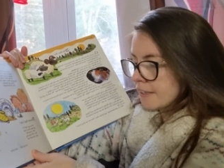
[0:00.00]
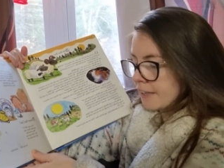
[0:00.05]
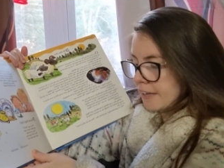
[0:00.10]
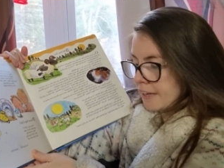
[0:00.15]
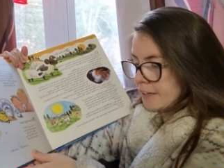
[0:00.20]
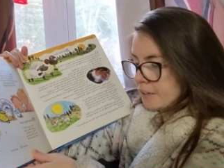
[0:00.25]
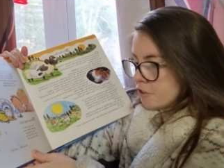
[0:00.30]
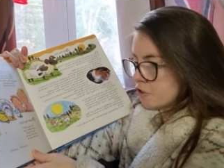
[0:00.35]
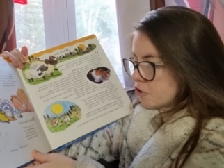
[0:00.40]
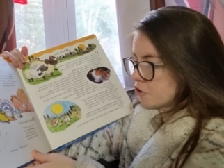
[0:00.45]

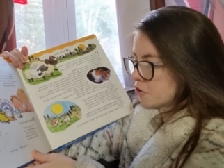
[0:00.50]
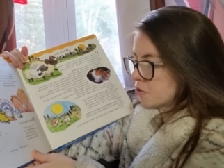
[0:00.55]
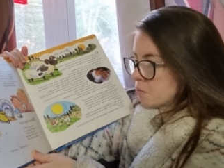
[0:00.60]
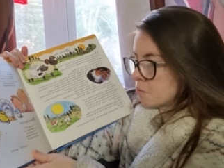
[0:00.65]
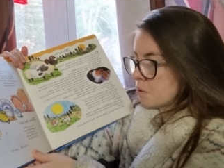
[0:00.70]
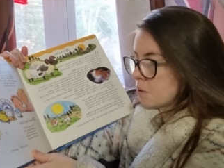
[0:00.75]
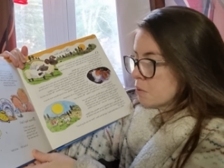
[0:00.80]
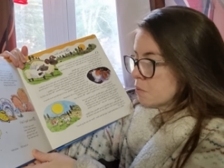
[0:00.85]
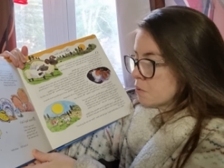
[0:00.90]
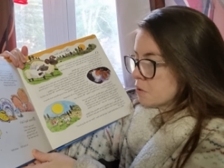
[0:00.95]
Can't just
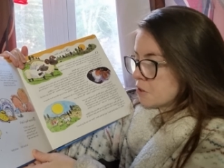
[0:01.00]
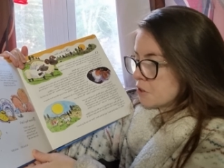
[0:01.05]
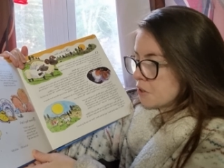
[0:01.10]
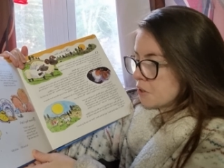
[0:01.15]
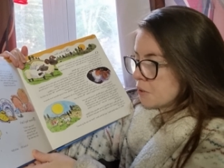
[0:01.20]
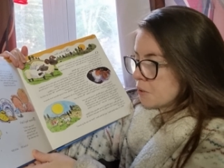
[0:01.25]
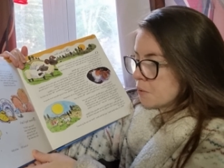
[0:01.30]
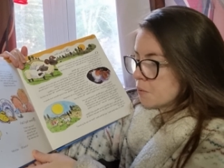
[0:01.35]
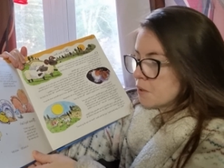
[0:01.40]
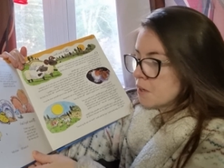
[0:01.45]
won't
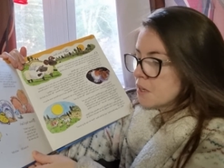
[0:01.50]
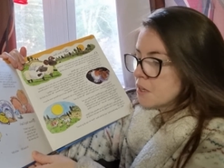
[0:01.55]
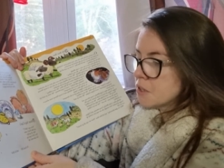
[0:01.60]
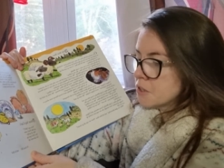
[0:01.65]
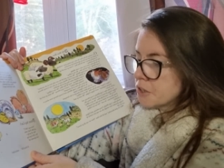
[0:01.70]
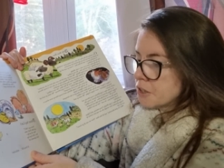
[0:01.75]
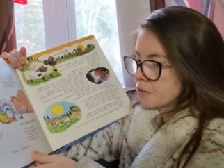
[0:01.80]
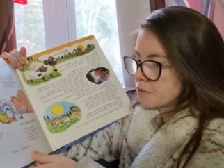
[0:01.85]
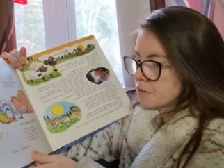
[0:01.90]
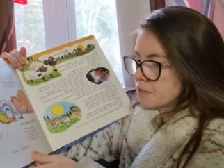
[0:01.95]
do.
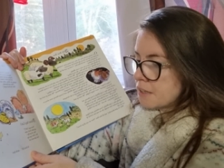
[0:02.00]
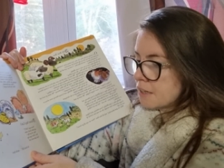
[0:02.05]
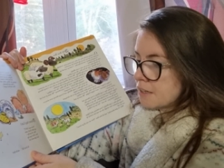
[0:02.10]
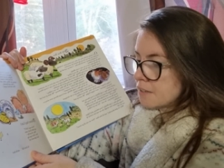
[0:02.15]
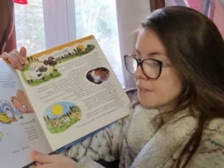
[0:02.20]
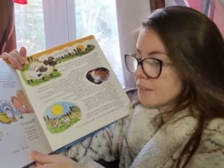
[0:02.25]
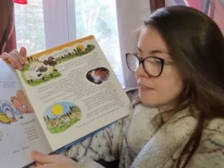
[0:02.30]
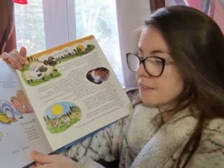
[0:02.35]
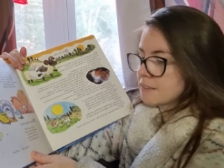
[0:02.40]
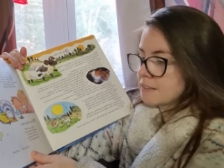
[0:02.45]
So Duck
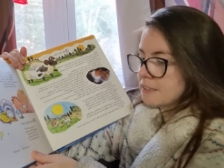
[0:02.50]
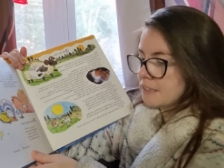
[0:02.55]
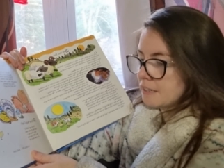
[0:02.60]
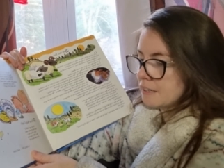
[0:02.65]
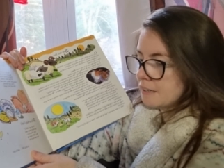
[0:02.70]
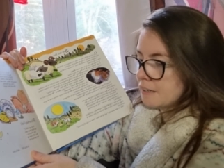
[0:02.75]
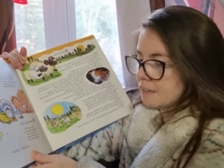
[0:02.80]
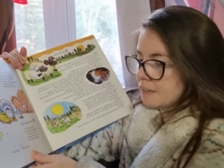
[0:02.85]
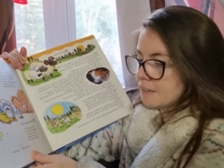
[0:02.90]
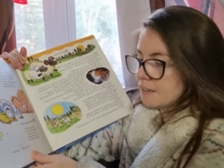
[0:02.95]

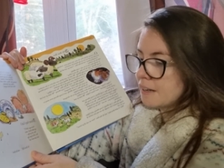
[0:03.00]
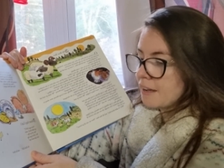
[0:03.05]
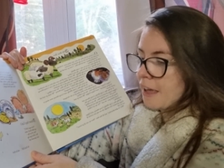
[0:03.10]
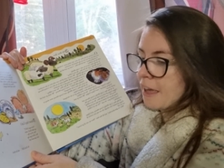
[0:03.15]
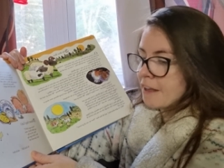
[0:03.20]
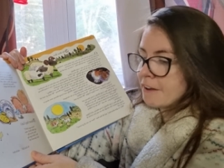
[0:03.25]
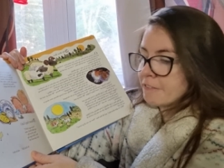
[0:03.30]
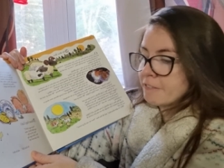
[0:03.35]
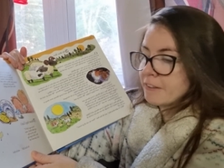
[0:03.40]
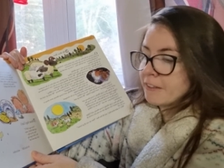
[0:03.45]
did,
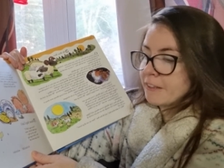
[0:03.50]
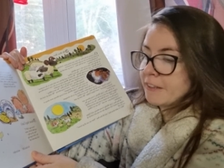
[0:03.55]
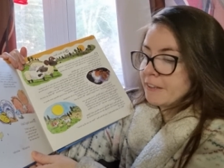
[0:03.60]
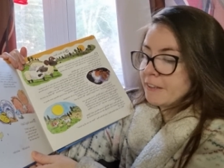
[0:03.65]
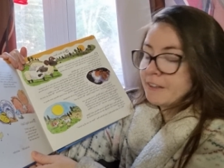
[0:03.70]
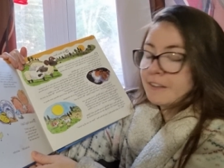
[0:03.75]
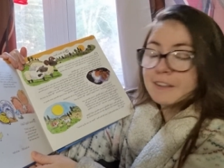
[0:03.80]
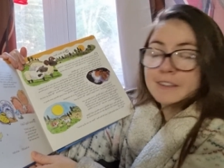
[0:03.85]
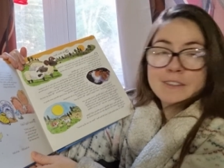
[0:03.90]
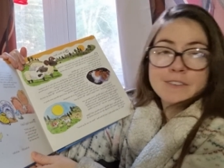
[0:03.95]
and
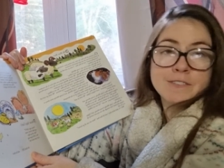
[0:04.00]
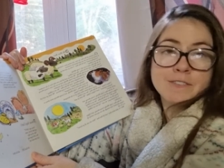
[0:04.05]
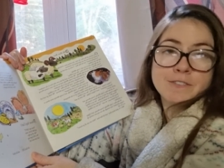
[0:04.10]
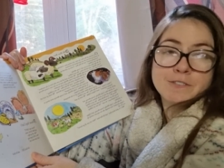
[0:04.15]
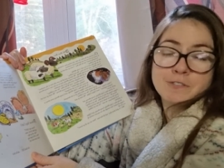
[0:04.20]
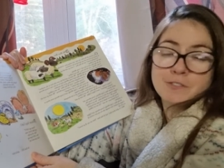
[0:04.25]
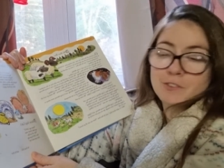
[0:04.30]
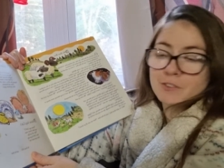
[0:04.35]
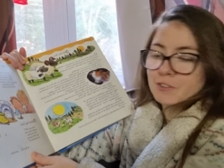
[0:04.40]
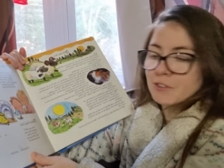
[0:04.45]
he
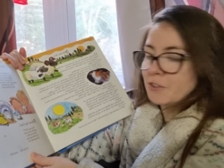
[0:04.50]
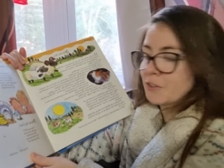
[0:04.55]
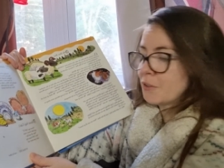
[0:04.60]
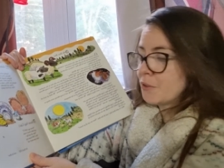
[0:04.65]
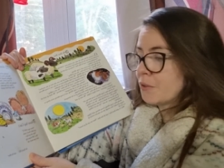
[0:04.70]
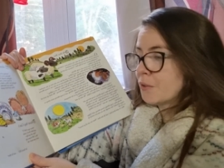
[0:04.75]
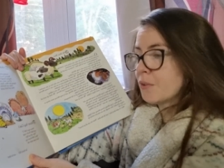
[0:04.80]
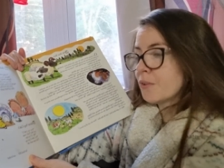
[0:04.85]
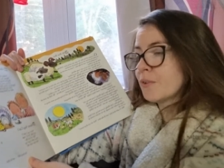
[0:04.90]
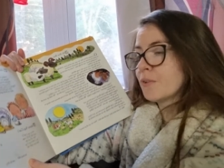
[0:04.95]

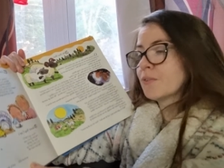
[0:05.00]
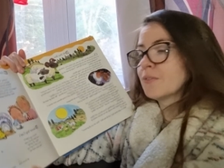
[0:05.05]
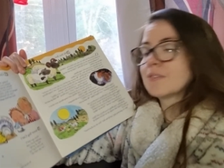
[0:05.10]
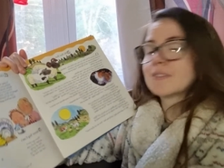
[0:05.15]
flew.